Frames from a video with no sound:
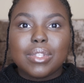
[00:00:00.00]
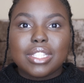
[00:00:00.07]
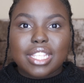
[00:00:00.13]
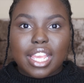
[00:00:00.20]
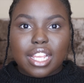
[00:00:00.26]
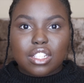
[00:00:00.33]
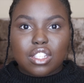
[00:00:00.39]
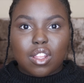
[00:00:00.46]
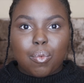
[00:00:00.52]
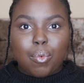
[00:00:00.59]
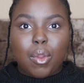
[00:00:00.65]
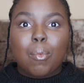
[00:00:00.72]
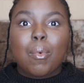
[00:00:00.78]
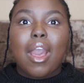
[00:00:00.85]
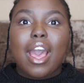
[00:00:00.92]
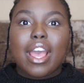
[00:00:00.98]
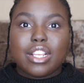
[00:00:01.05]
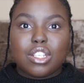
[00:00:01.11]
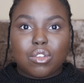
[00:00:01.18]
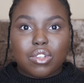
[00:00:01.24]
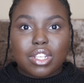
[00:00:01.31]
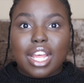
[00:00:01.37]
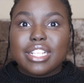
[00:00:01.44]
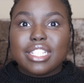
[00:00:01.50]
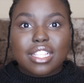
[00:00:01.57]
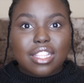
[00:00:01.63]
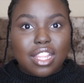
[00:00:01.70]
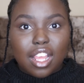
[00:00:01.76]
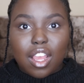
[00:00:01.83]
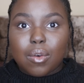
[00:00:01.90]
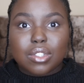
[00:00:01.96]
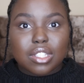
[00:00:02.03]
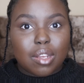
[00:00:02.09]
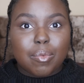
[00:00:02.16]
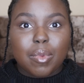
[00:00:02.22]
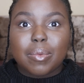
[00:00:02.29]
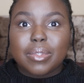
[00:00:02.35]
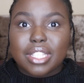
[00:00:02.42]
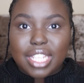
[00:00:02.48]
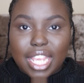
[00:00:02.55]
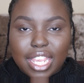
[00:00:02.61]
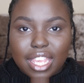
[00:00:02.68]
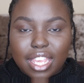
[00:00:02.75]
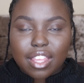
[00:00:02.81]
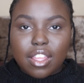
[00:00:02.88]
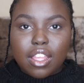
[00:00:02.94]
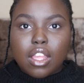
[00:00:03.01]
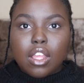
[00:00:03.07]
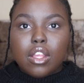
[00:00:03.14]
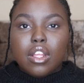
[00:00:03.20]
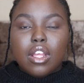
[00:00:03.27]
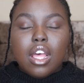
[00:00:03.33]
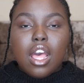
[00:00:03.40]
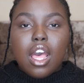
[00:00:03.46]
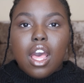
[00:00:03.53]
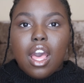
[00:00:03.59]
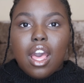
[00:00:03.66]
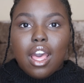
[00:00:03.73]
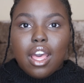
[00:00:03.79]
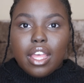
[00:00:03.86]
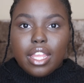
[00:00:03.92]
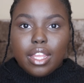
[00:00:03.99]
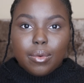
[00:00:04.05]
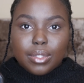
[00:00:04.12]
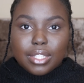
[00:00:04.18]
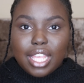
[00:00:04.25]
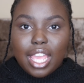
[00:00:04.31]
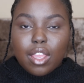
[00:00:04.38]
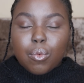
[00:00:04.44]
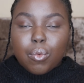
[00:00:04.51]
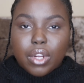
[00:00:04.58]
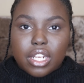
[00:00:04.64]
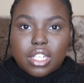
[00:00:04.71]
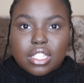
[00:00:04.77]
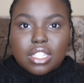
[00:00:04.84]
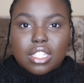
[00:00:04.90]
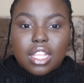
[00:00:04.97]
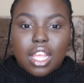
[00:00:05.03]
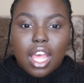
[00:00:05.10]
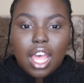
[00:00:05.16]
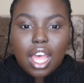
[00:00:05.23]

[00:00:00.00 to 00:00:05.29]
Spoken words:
was getting to the point where I didn't think I was going to be able to take it. It was getting worse.